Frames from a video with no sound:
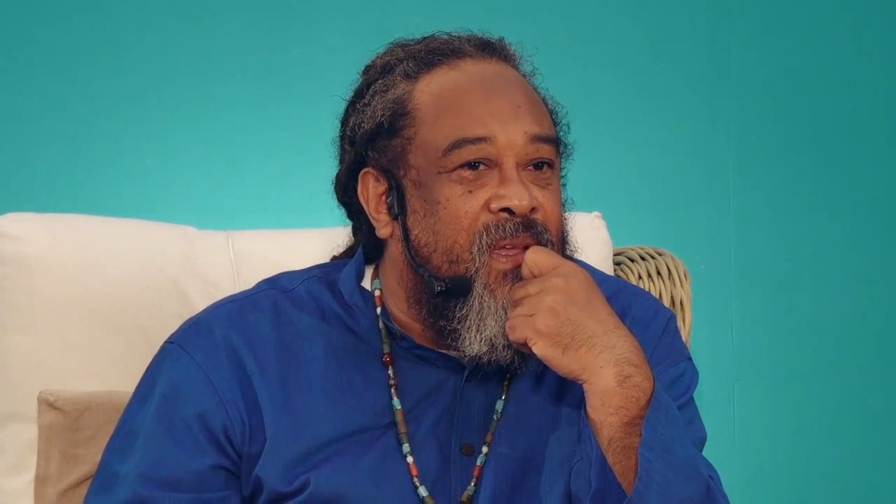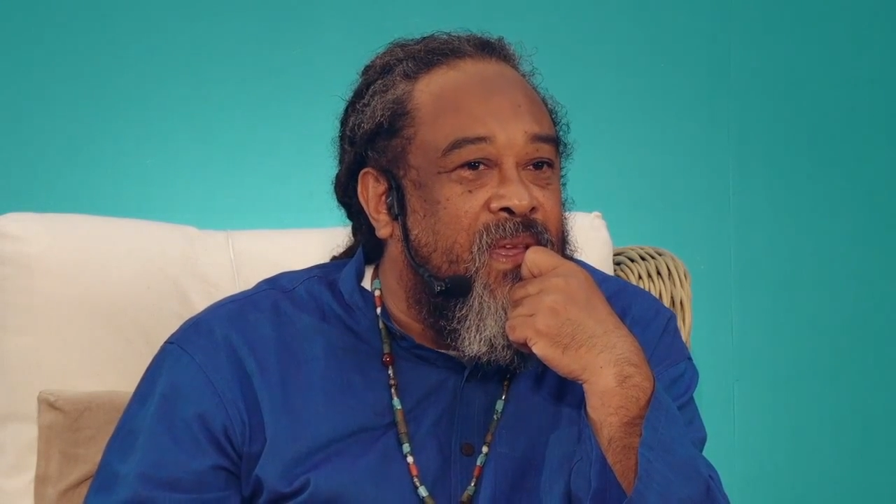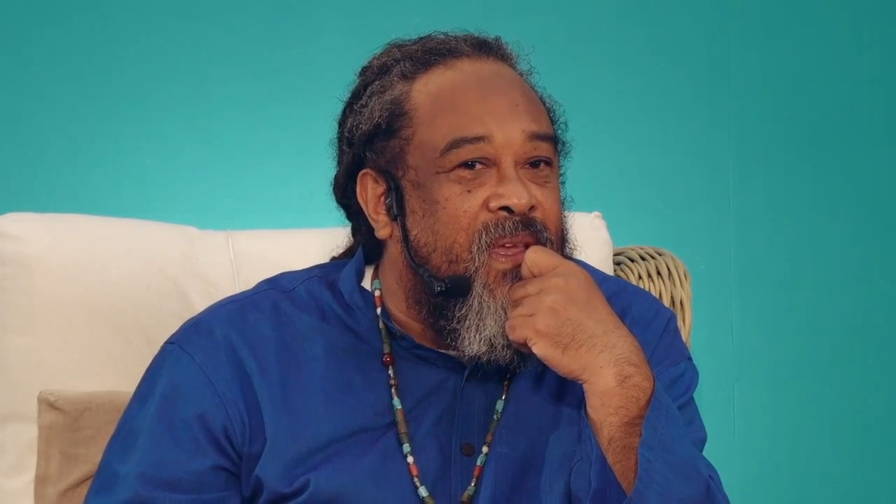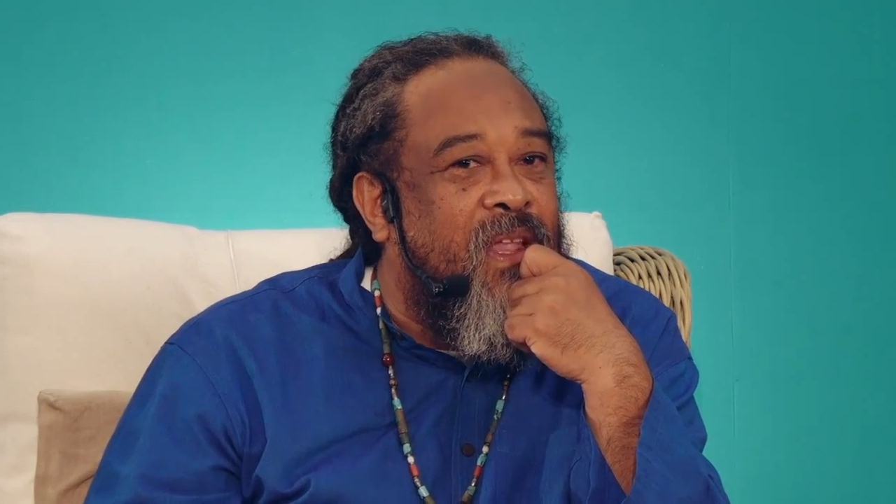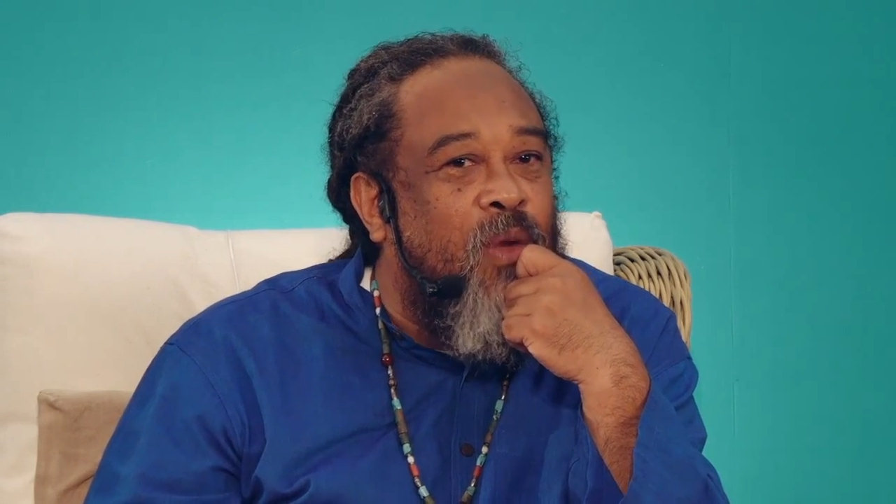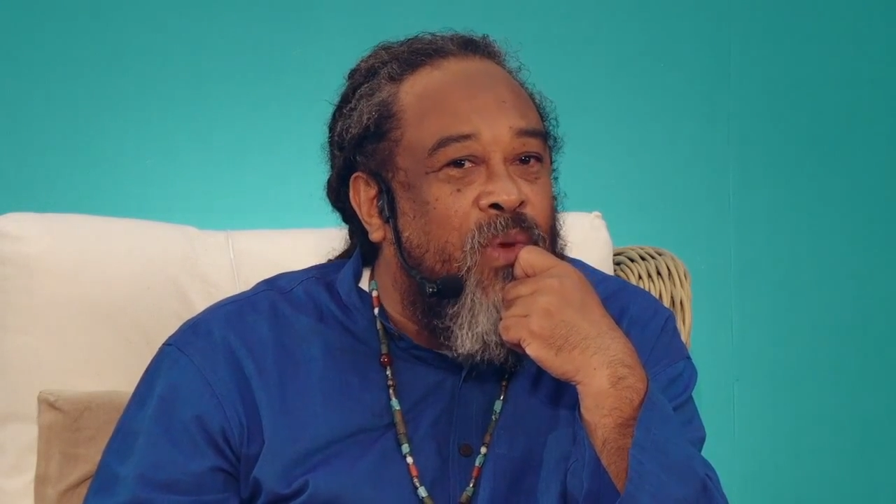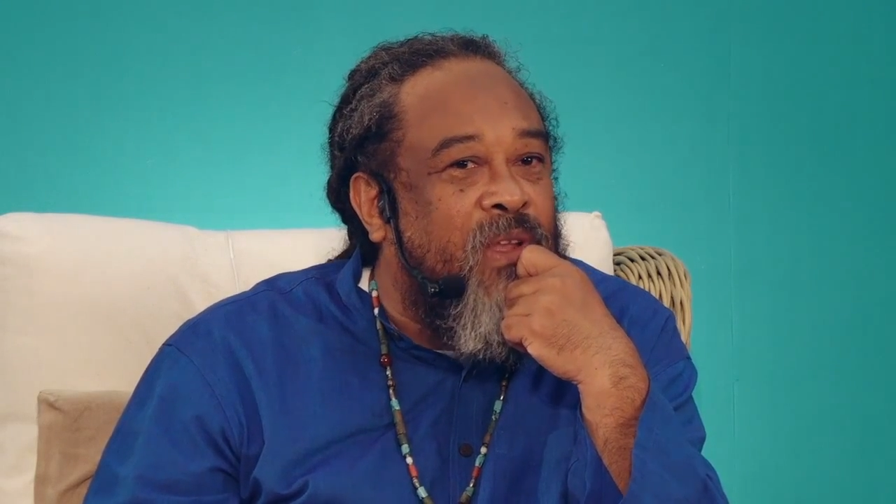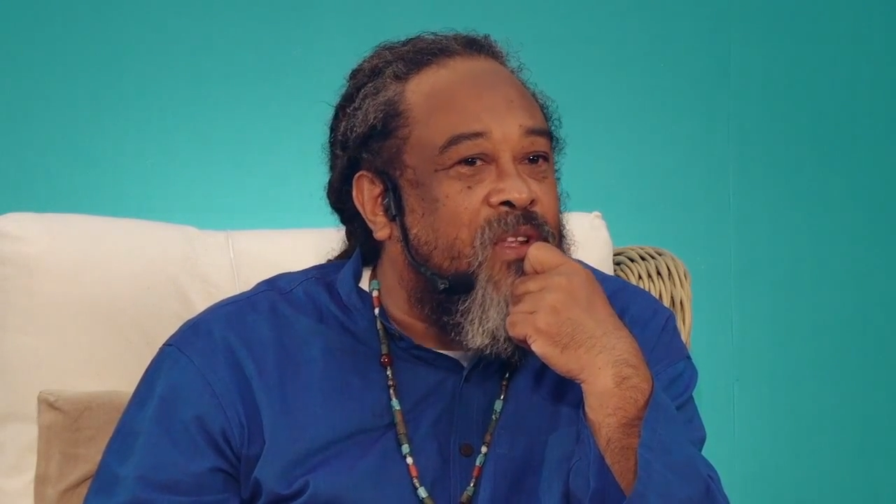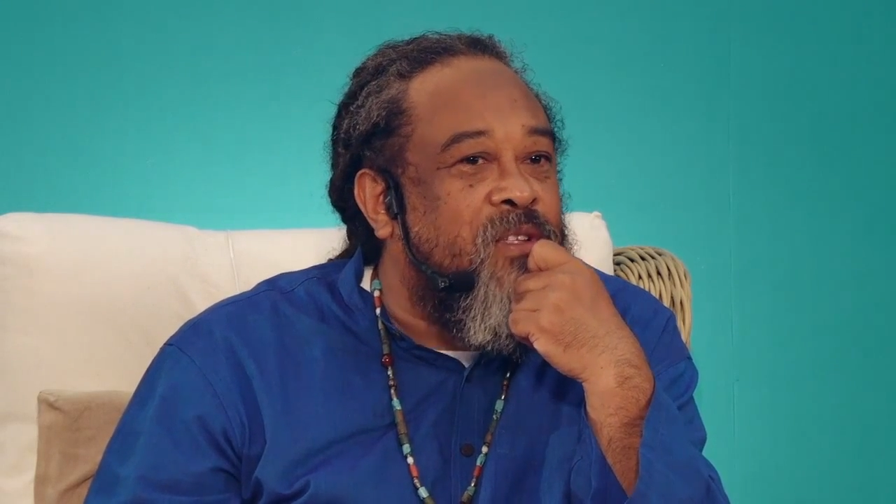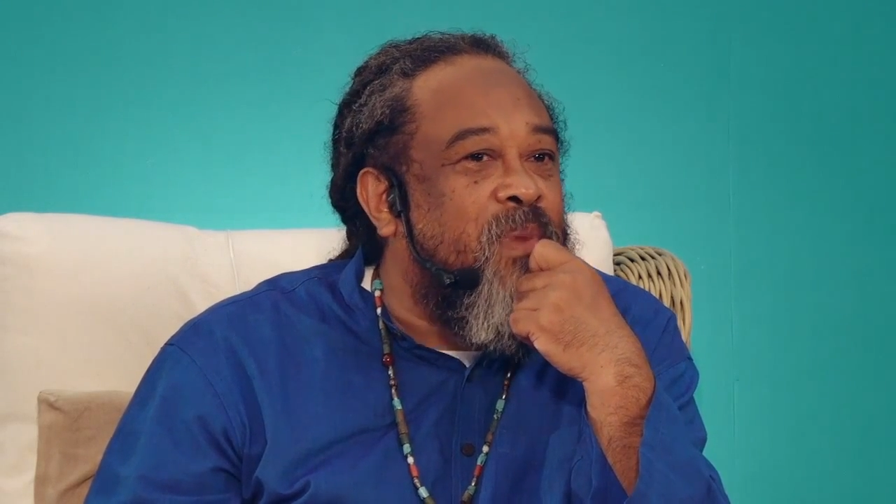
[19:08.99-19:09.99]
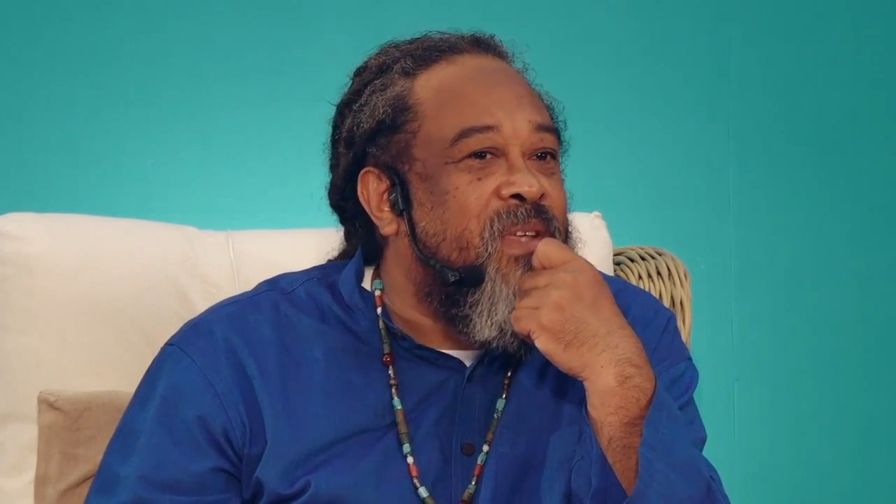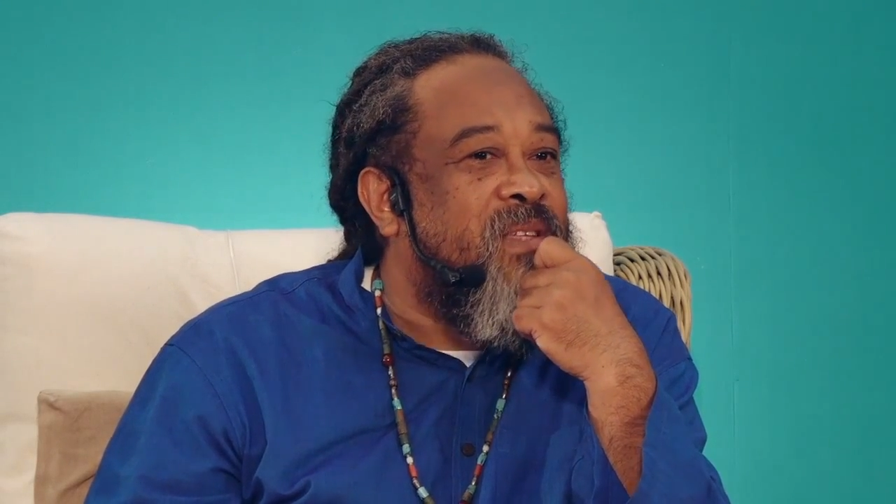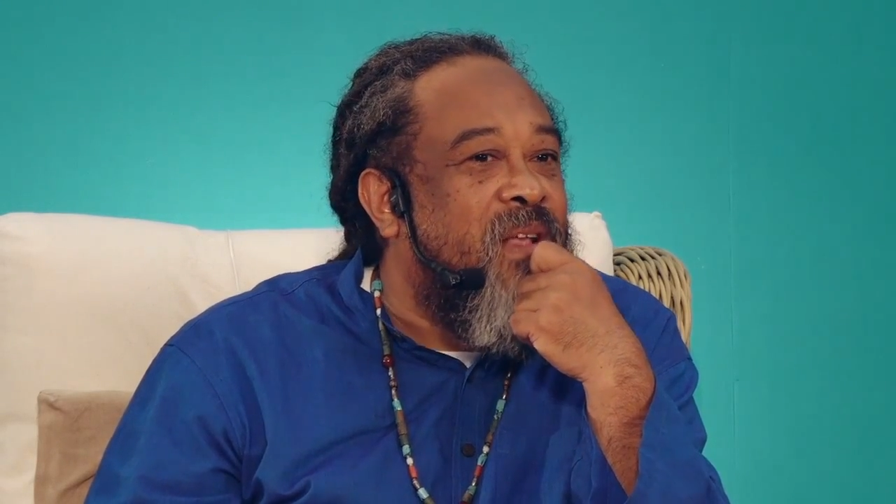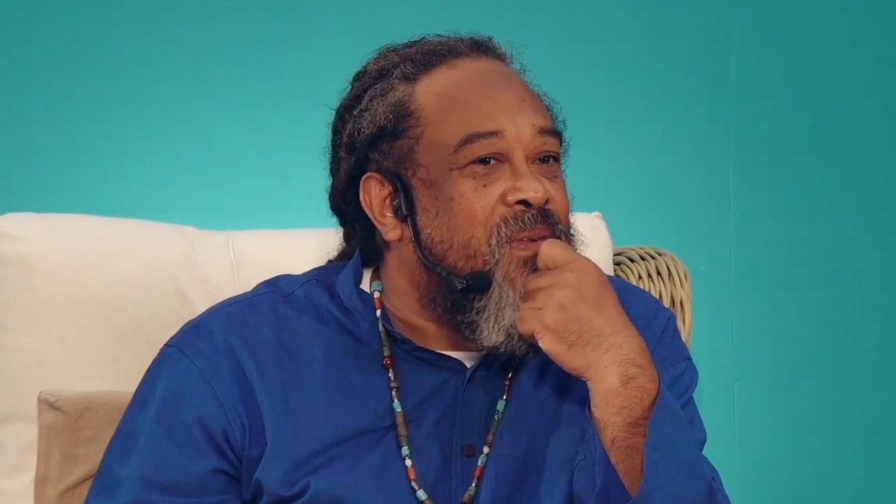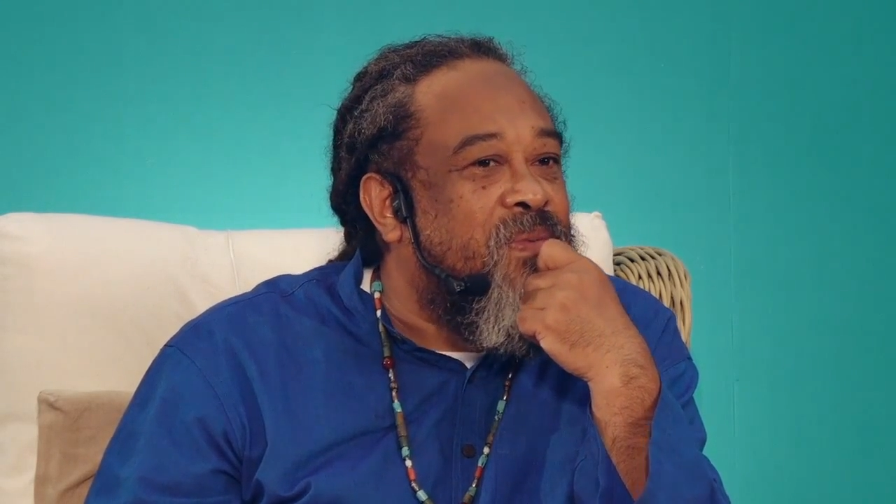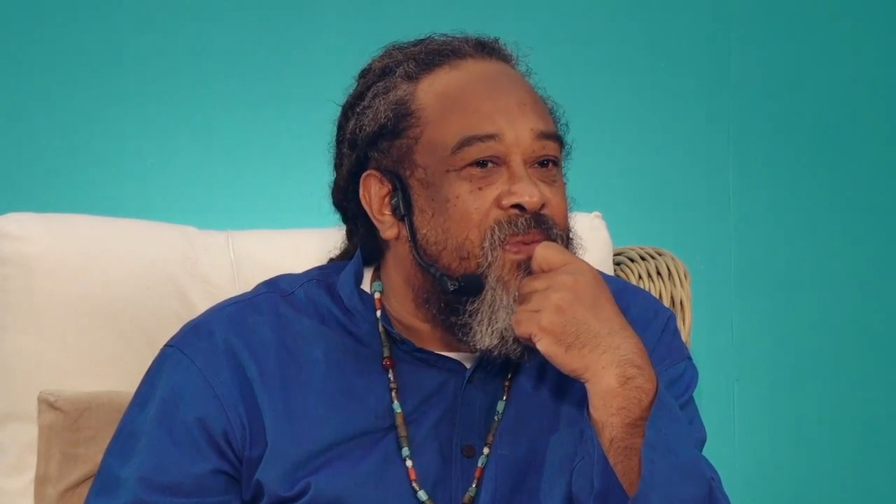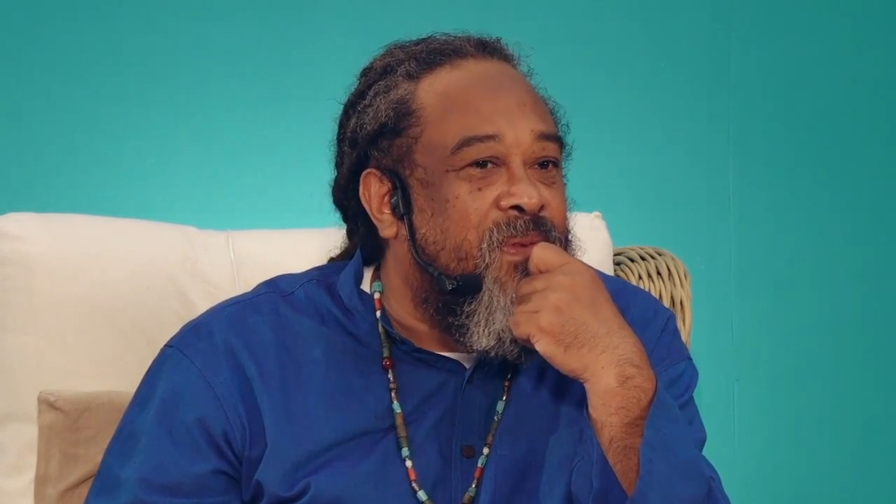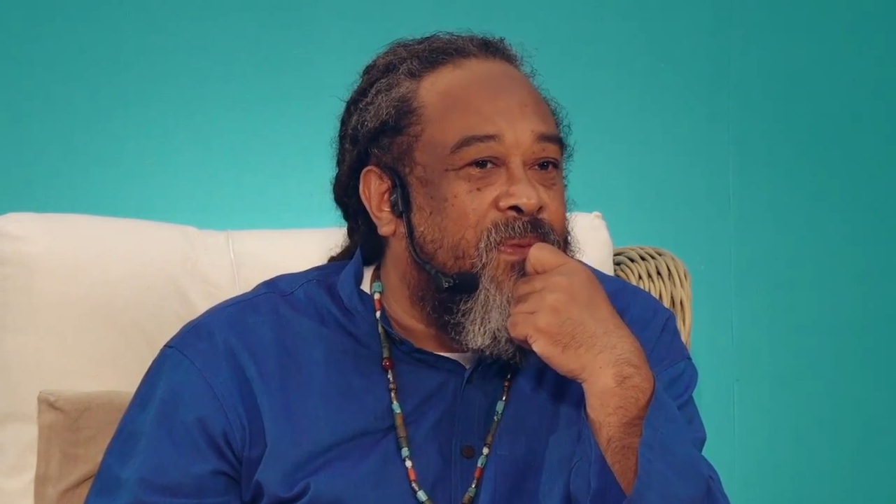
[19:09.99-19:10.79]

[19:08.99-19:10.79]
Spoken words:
can I witness myself?